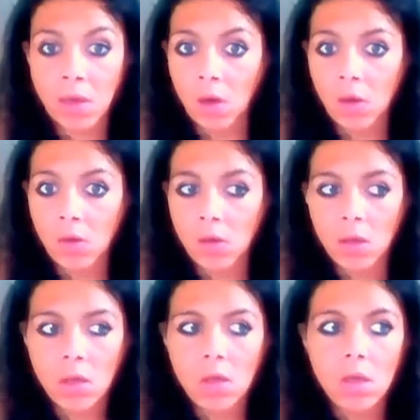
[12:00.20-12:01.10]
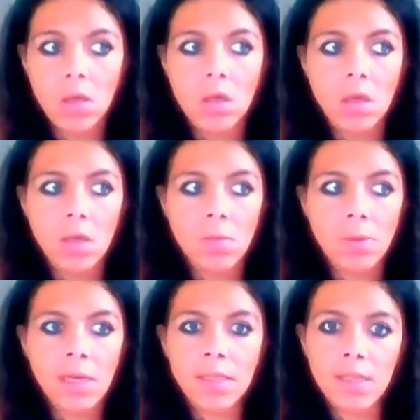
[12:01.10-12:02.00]
of forces out there which want me
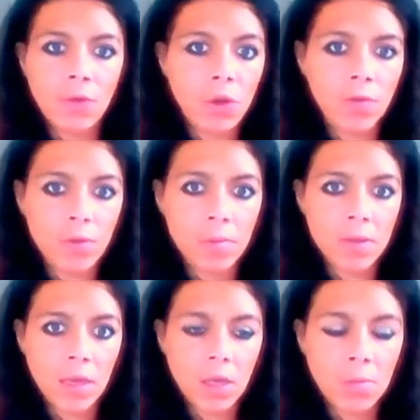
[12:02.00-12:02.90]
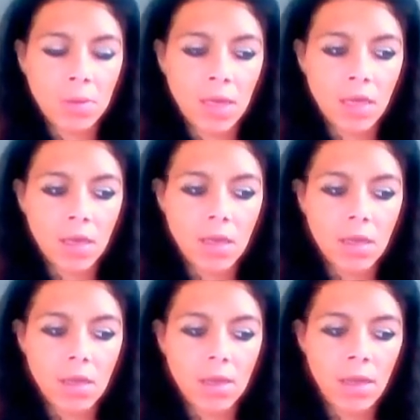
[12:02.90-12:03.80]
gone. But it's
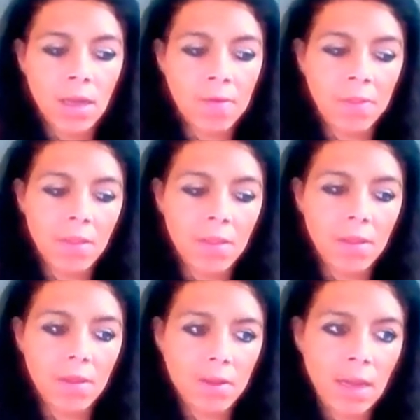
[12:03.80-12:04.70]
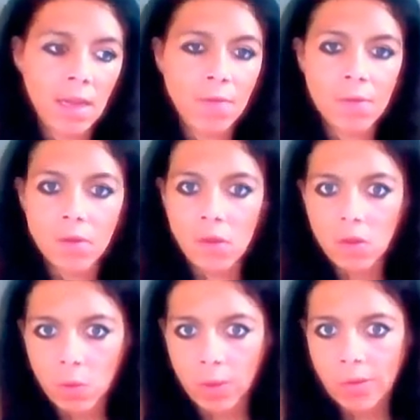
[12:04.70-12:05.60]
difficult for them to kill me.
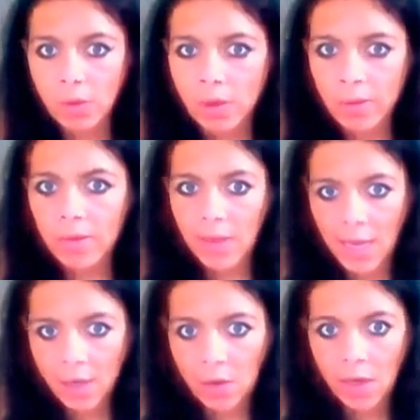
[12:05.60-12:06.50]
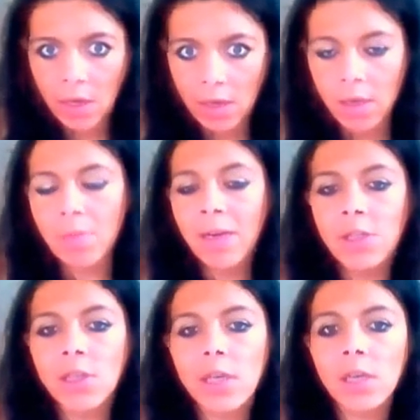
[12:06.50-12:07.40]
If quote
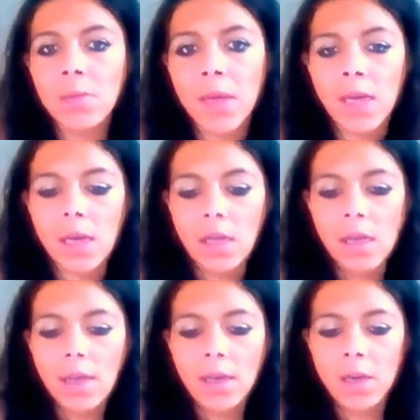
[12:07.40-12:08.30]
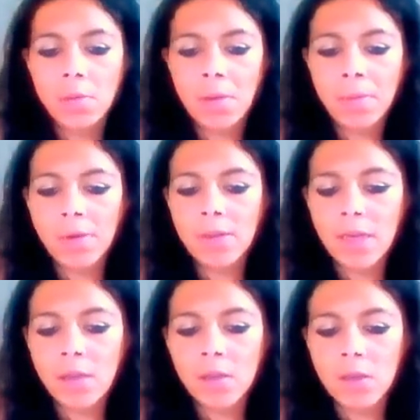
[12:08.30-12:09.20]
unquote psycho girl had managed to kill
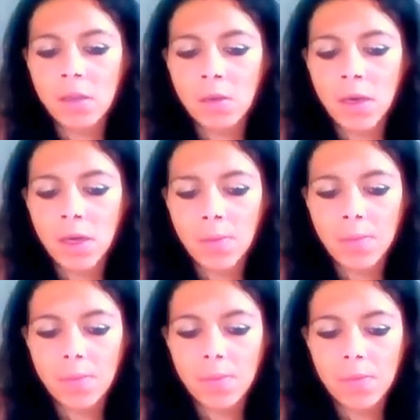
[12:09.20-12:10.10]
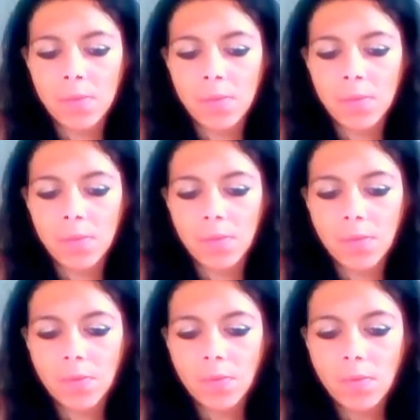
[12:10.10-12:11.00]
me, it could have been put down
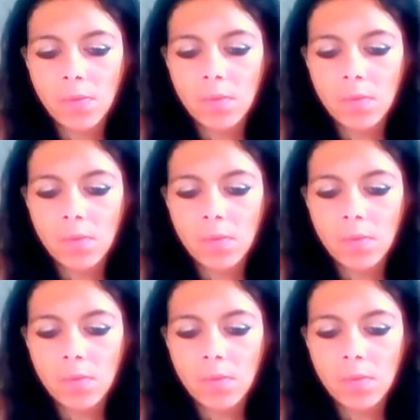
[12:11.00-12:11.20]
to